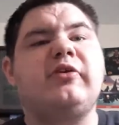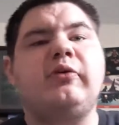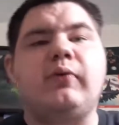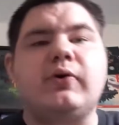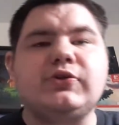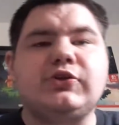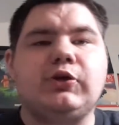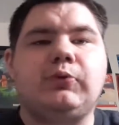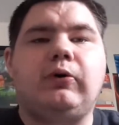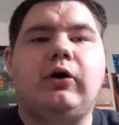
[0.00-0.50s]

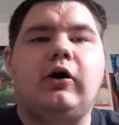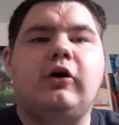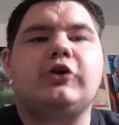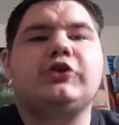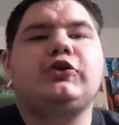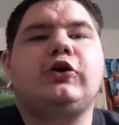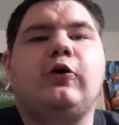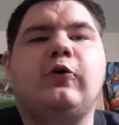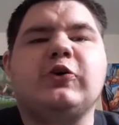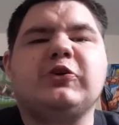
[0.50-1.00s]
once in a while a
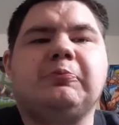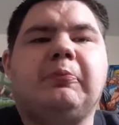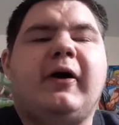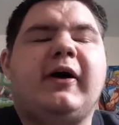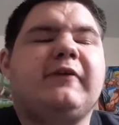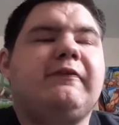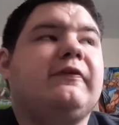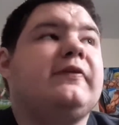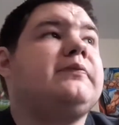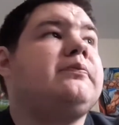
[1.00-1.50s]
Star Wars
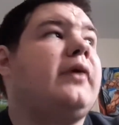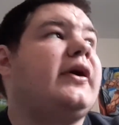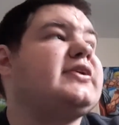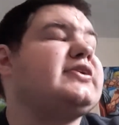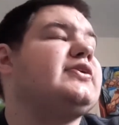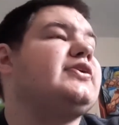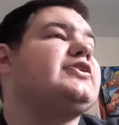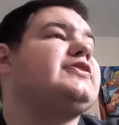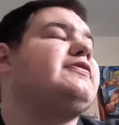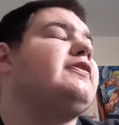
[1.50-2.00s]
Black
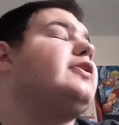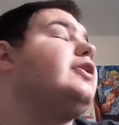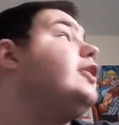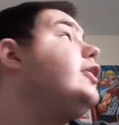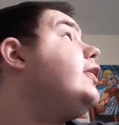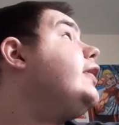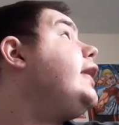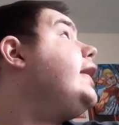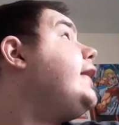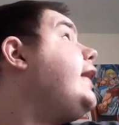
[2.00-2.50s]
Series
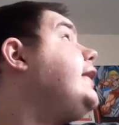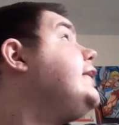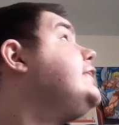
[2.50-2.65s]
figure, and I